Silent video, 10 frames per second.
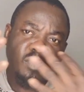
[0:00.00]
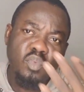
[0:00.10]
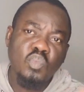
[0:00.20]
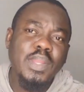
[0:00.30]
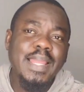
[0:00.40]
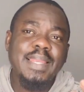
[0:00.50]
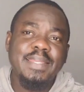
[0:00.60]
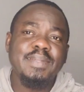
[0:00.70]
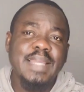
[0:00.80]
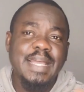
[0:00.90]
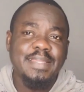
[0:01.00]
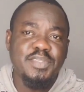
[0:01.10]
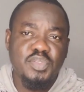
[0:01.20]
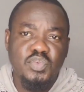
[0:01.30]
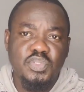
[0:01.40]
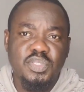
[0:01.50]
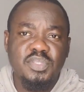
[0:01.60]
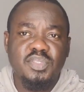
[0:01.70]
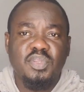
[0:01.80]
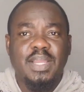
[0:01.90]
When I look at the
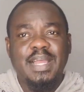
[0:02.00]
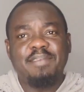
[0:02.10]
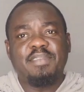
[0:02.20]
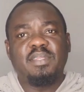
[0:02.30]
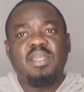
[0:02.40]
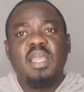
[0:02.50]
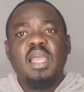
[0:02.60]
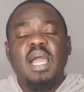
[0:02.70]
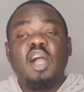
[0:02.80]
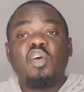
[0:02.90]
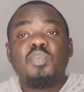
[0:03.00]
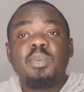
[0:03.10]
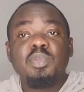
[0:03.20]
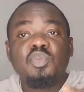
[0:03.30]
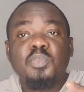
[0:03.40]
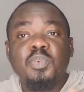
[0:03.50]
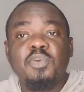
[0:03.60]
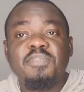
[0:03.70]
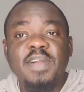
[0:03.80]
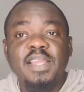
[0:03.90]
situations you're having, I will be able to
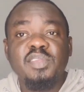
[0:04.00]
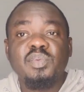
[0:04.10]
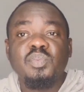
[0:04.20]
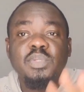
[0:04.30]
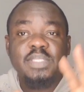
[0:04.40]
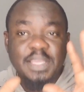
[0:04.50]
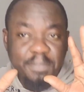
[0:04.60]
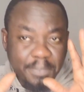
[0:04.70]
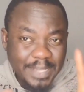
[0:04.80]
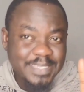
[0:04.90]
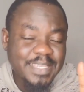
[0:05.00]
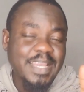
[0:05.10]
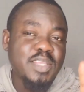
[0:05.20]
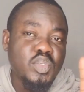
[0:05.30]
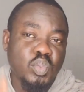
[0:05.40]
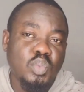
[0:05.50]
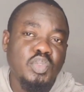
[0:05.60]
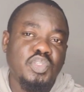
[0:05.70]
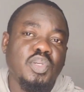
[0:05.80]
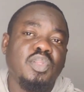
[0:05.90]
provide you with a practical
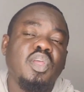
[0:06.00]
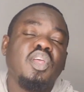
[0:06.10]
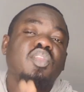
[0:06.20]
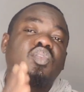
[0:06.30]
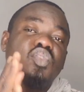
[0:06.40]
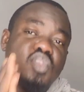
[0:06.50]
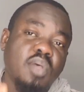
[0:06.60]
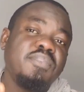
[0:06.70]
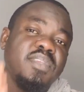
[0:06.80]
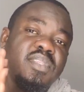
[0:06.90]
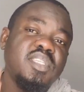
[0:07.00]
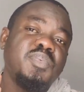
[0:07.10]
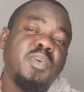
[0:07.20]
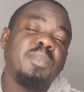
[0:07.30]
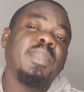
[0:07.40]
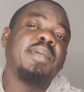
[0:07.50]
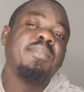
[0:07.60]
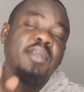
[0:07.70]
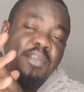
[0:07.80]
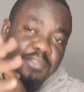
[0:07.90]
solution to solving this
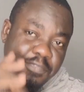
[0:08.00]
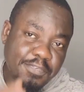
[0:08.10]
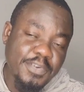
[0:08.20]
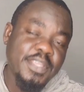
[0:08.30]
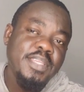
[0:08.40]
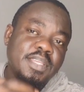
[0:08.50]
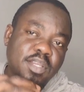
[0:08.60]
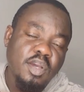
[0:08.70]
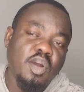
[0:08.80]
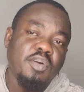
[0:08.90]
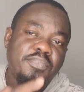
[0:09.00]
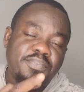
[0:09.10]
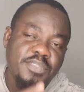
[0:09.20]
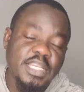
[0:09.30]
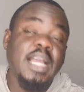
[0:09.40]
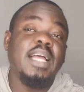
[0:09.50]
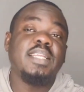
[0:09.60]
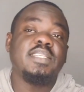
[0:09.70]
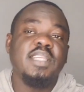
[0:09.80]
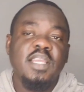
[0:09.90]
problem free of
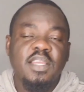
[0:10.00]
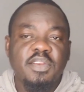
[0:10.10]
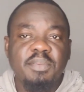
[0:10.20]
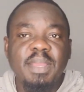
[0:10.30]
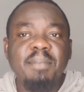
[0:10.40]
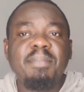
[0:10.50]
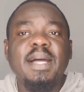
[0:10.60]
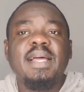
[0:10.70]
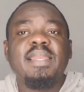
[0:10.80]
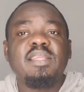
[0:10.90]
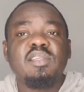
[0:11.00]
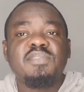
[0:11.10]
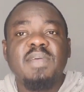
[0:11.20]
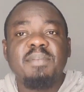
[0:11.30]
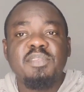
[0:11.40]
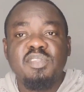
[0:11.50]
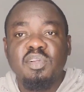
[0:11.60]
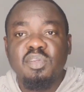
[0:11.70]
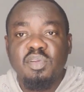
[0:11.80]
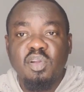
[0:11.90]
charge. Remember, Let Us Farm is not
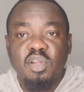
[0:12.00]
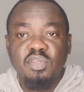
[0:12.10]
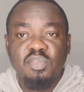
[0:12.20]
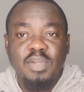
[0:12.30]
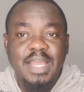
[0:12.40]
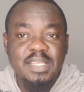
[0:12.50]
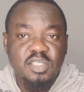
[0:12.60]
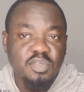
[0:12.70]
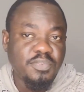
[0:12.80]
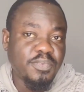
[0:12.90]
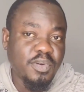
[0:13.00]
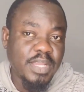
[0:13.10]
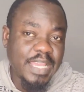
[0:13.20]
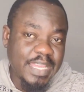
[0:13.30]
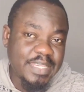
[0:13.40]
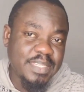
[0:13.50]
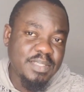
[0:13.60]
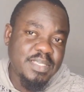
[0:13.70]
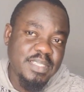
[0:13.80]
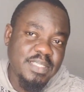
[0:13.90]
going to call you to ask you for
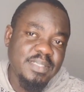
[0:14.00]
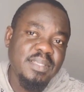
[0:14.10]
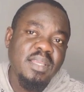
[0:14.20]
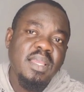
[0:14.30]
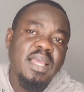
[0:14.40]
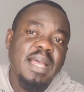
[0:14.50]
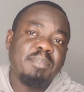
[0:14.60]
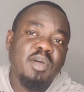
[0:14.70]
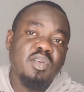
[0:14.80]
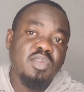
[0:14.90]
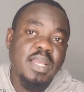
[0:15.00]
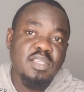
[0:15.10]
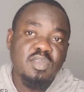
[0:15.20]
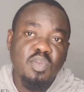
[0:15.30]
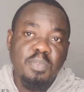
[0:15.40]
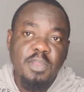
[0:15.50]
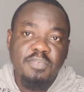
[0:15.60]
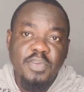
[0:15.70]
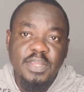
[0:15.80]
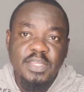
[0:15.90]
anything. I'm not going to ask you to pay
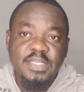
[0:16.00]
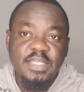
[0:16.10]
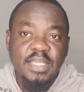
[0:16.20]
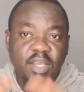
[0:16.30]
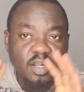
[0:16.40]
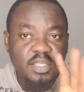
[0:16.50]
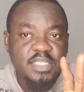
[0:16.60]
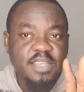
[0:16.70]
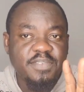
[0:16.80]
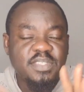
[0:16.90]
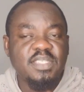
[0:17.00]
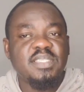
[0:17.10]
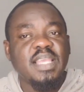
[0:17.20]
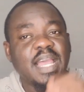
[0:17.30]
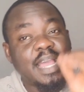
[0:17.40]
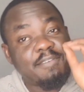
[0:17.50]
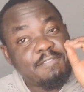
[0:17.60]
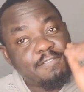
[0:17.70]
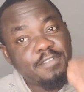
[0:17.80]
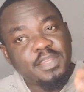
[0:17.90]
for anything. All the services are
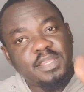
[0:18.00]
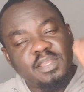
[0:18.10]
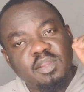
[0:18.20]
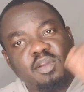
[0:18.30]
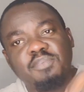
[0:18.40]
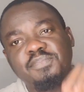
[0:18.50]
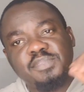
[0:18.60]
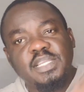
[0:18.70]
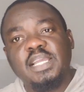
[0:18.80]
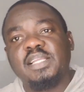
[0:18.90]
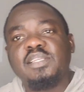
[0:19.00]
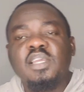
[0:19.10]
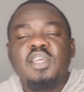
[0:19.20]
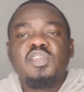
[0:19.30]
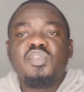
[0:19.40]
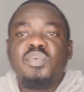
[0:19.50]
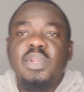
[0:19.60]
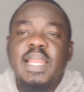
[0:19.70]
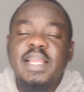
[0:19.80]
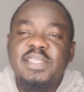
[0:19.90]
free of charge. So relax,